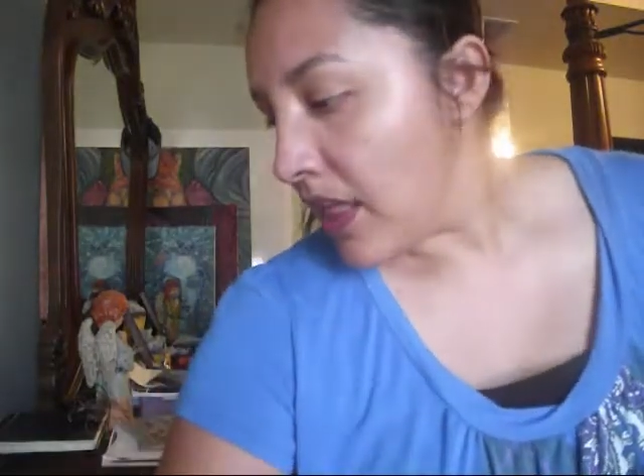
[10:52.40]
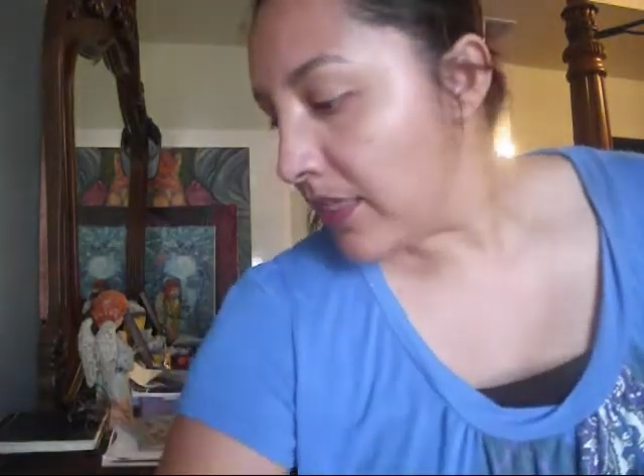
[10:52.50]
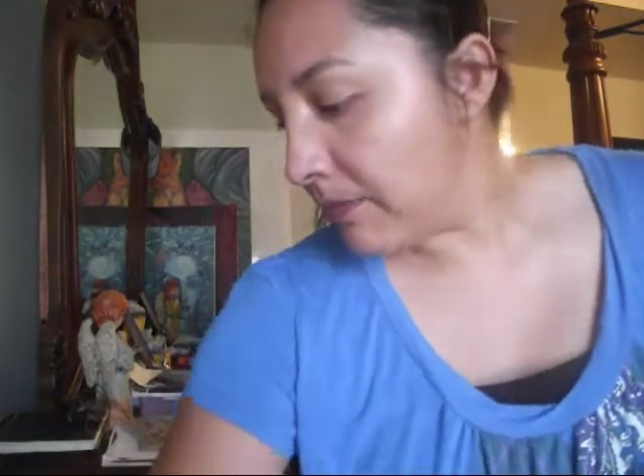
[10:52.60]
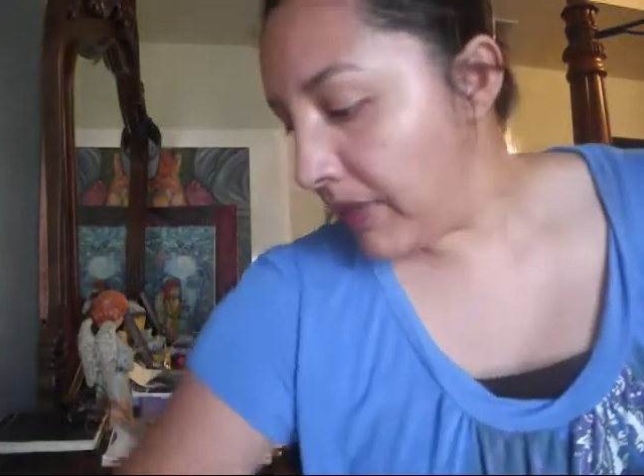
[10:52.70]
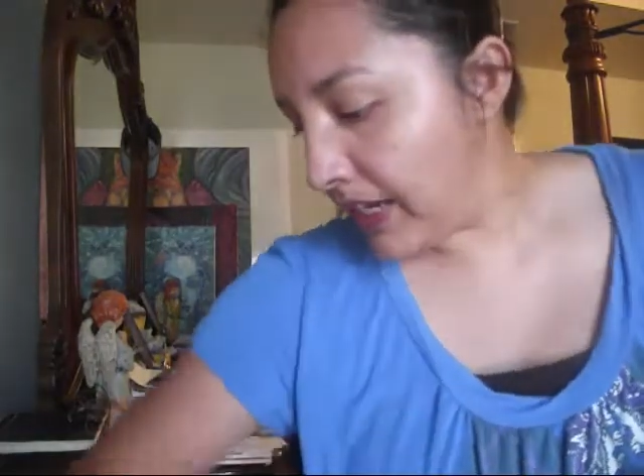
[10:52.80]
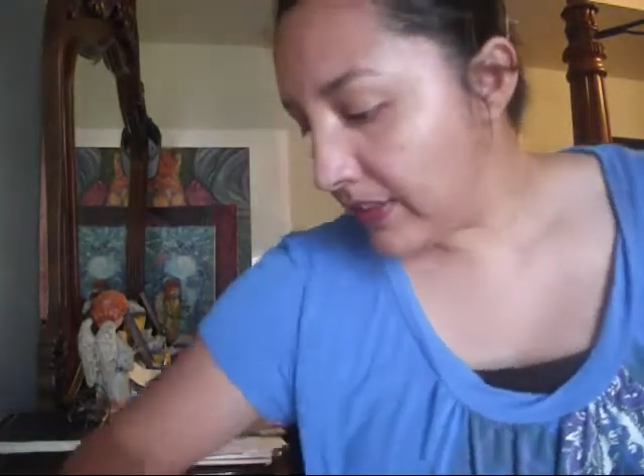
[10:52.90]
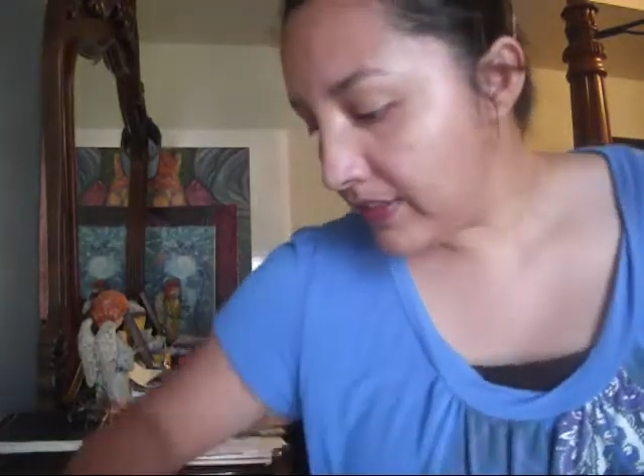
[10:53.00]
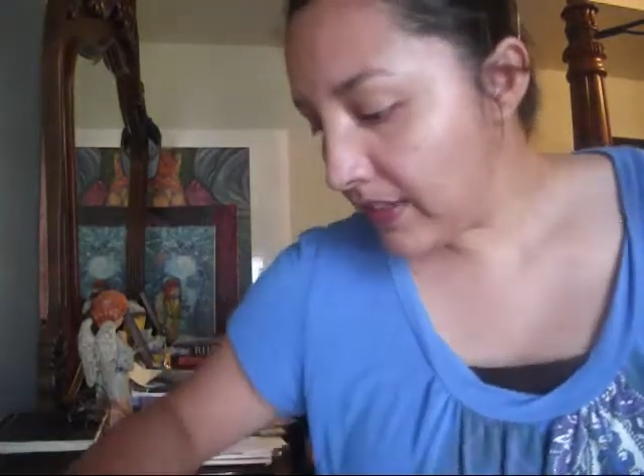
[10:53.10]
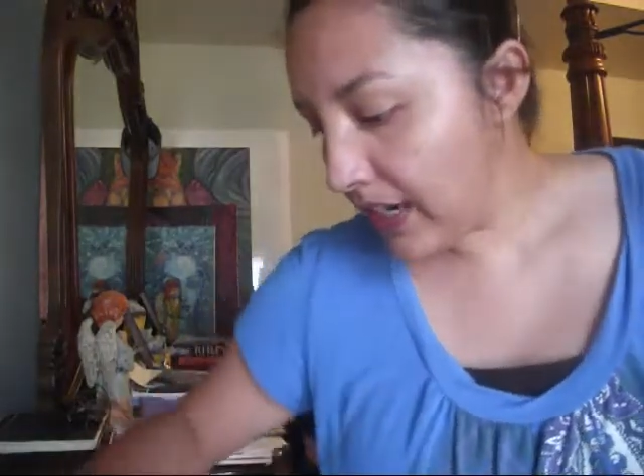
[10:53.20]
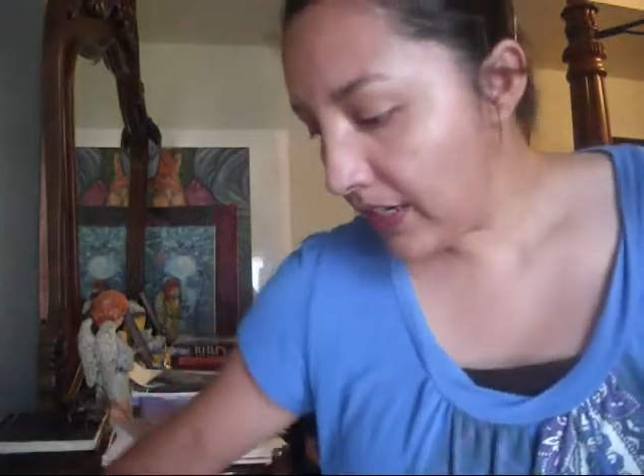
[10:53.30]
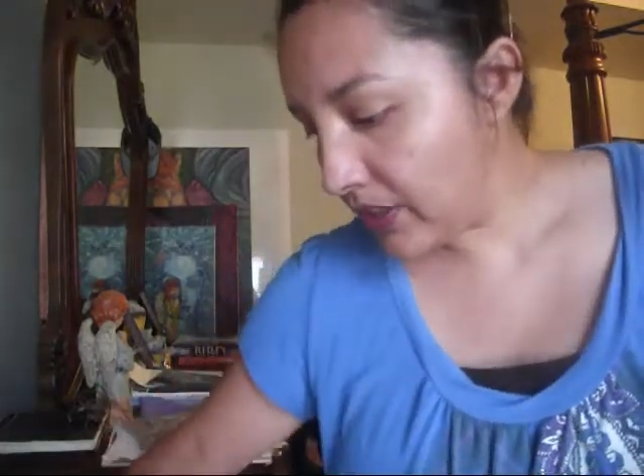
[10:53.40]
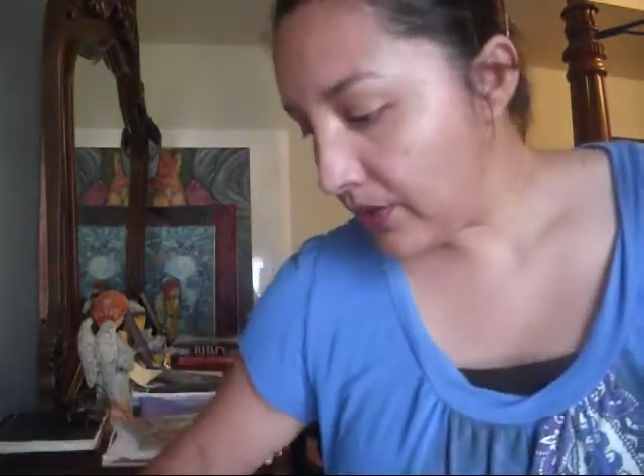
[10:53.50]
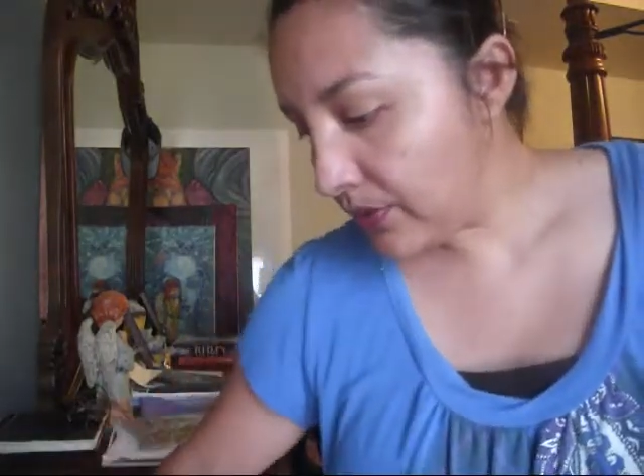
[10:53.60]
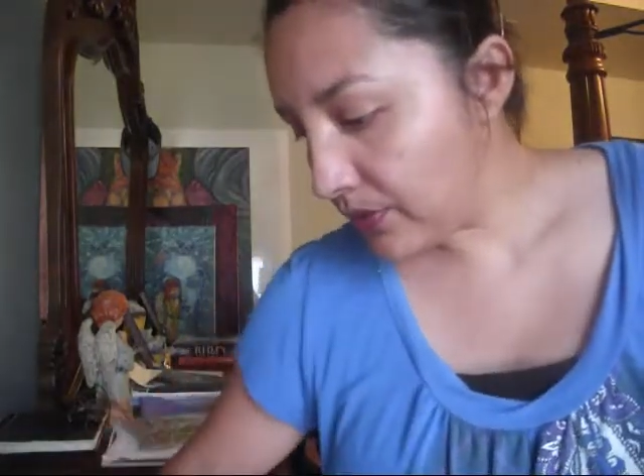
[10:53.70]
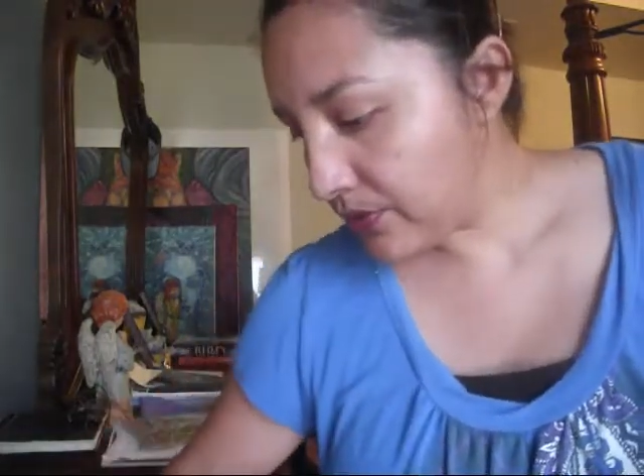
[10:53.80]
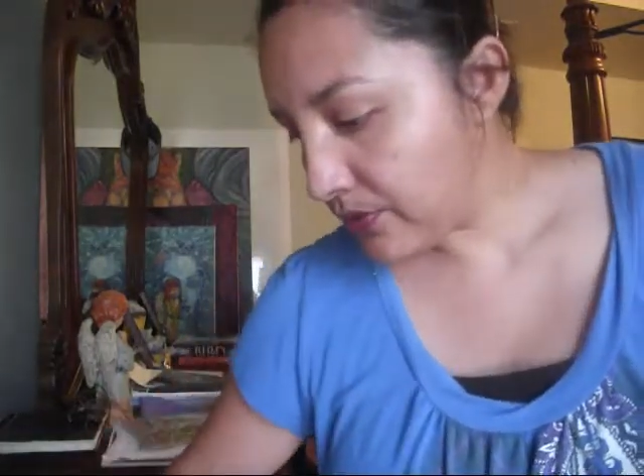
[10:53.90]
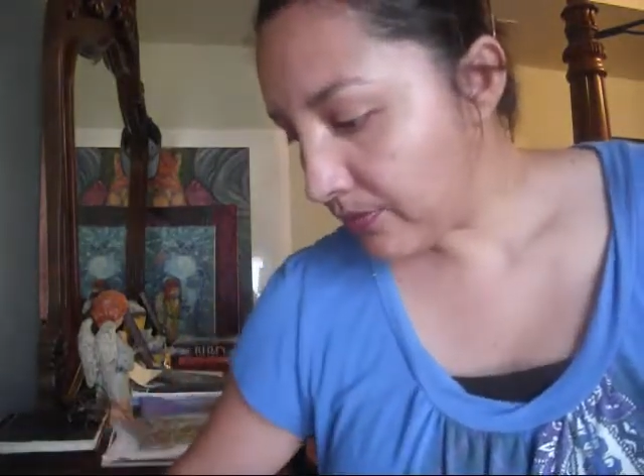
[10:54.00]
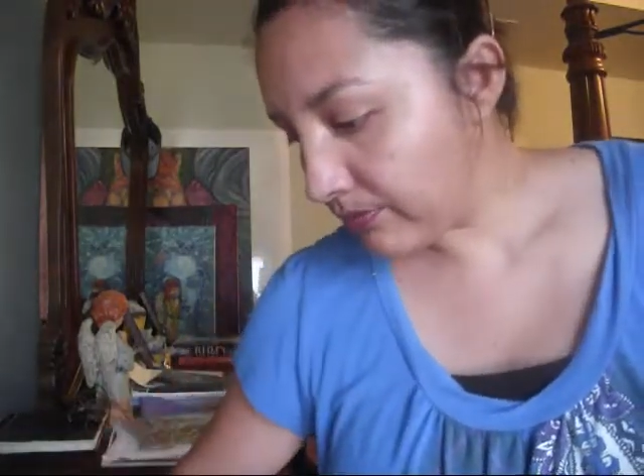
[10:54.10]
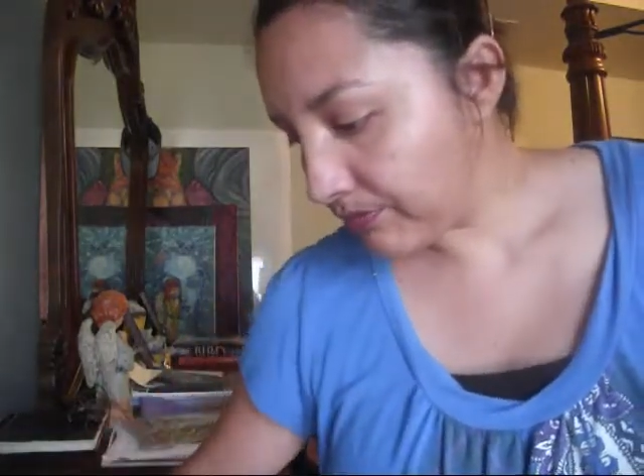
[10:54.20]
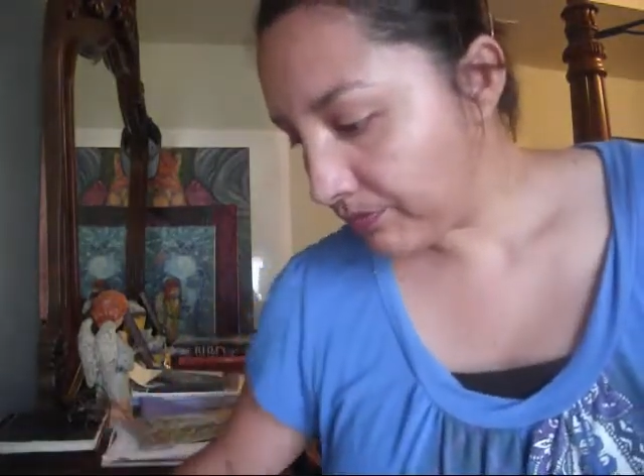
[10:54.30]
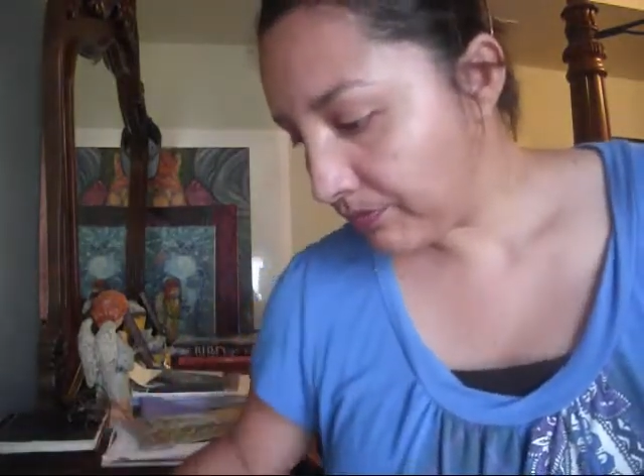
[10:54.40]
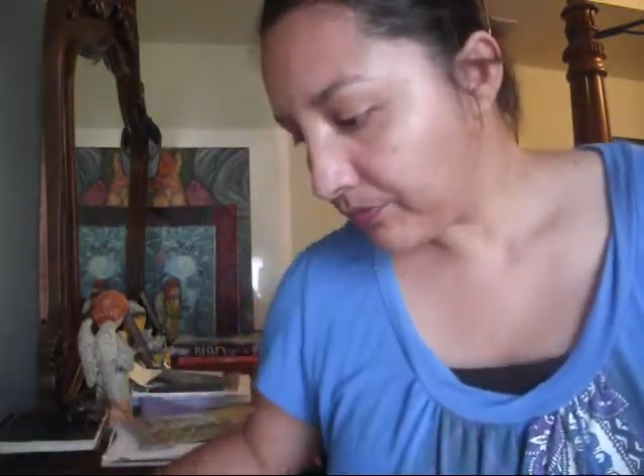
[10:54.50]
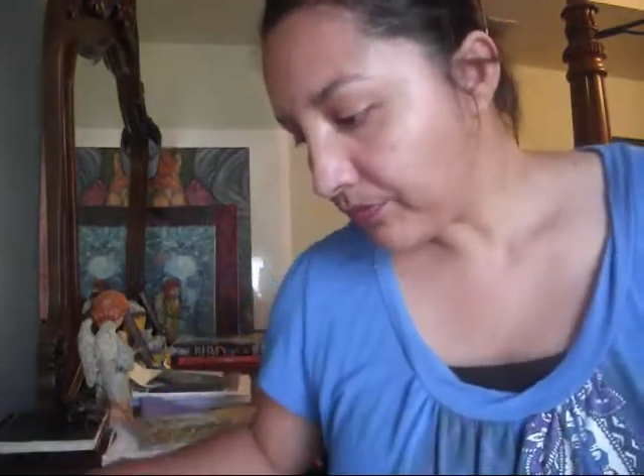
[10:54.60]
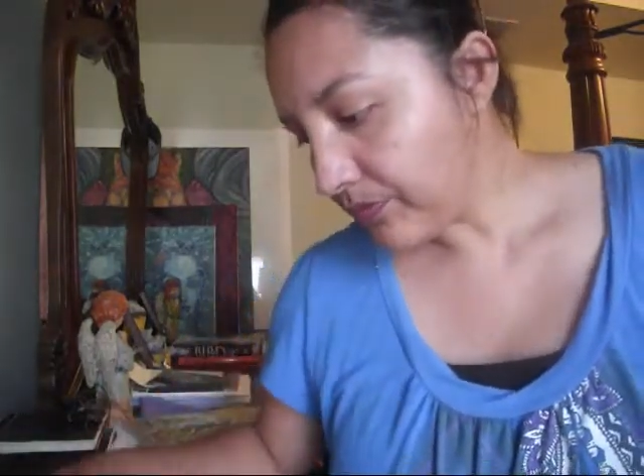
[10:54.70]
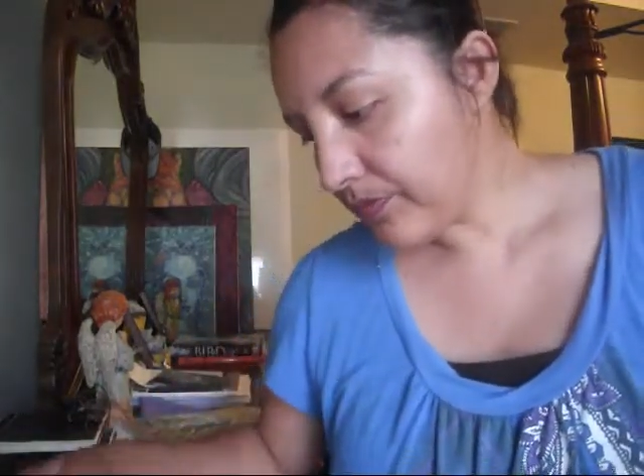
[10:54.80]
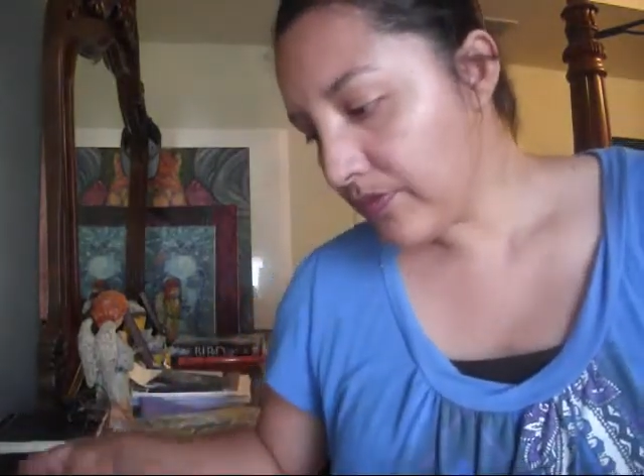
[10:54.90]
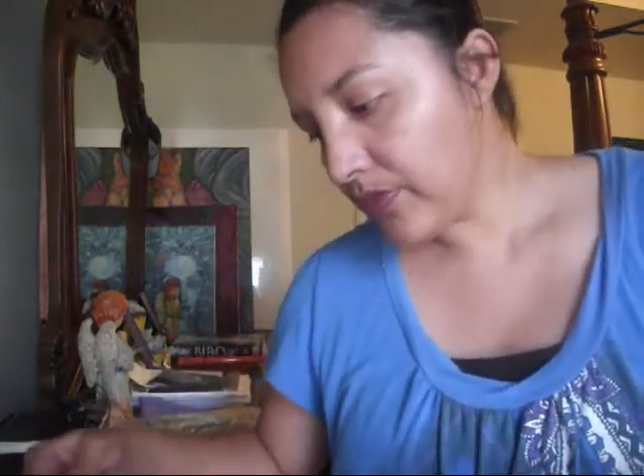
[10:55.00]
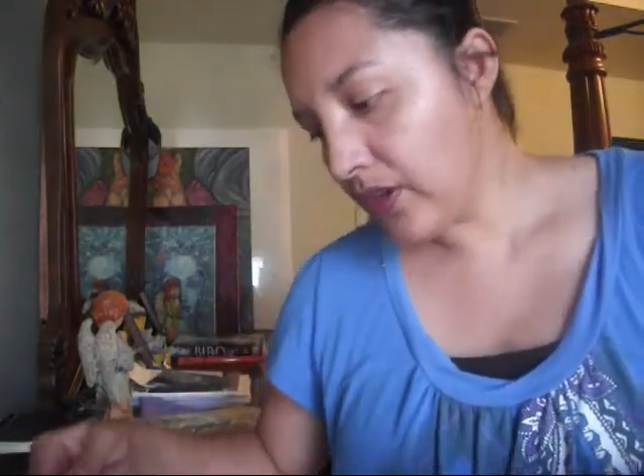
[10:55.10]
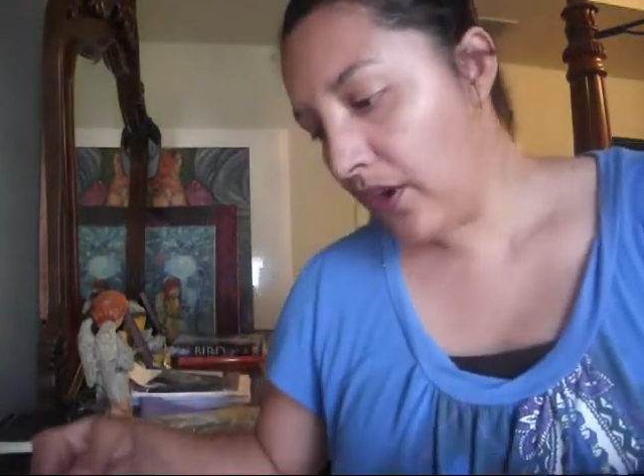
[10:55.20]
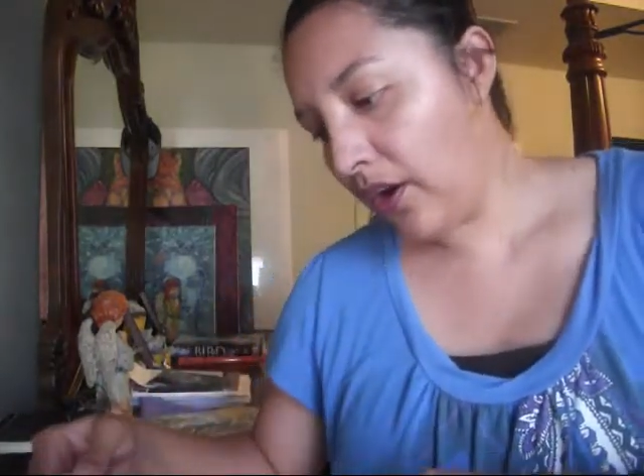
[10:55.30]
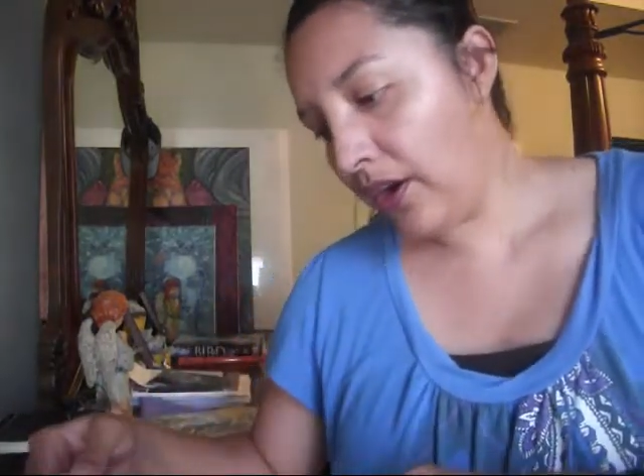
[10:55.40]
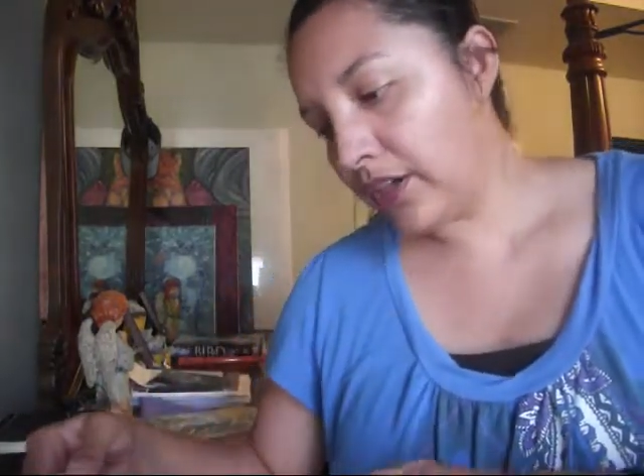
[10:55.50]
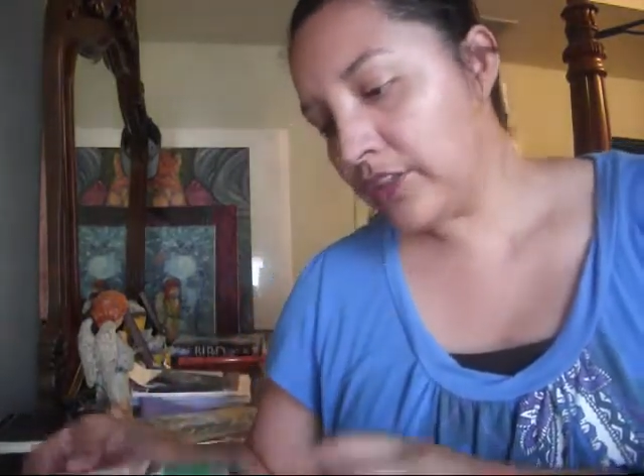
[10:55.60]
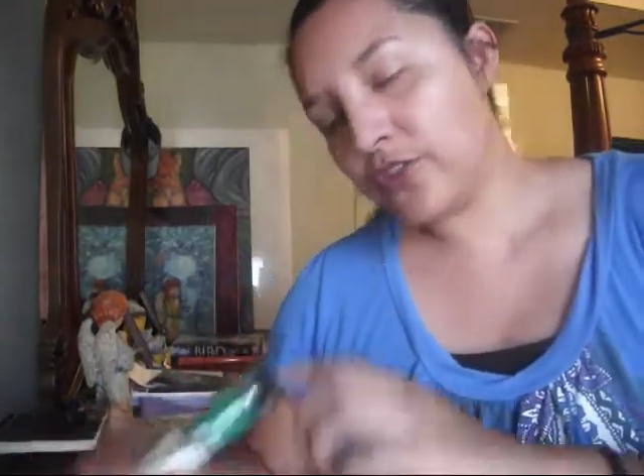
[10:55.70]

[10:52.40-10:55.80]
The paints that I use are